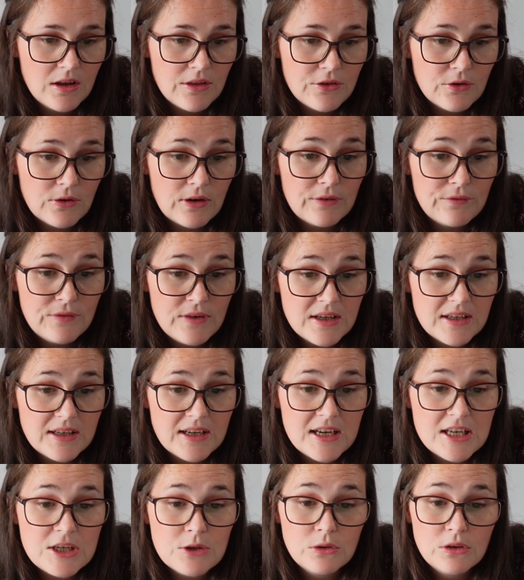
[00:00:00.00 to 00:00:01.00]
Through our fit
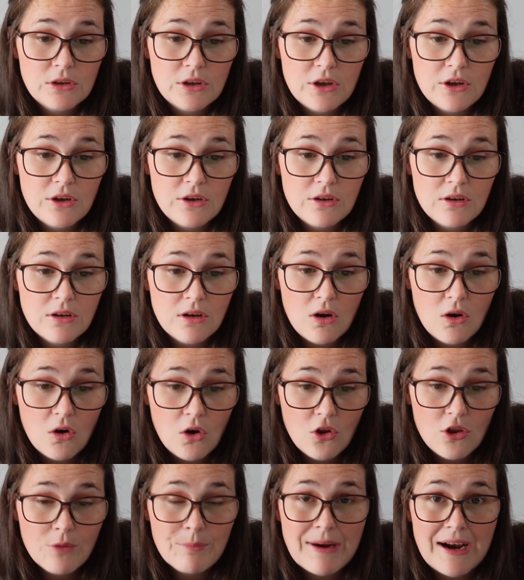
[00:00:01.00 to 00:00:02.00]
kit, you'll learn
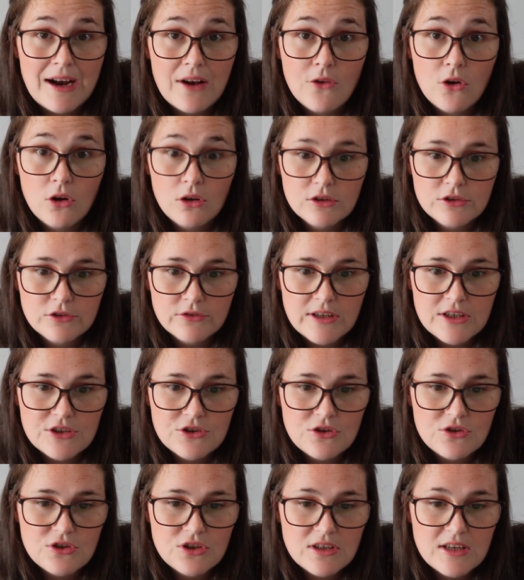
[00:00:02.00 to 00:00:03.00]
all the pattern
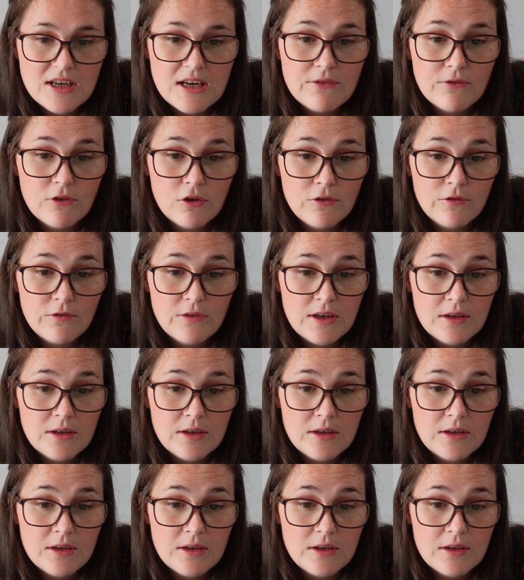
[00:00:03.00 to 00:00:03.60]
alterations you need for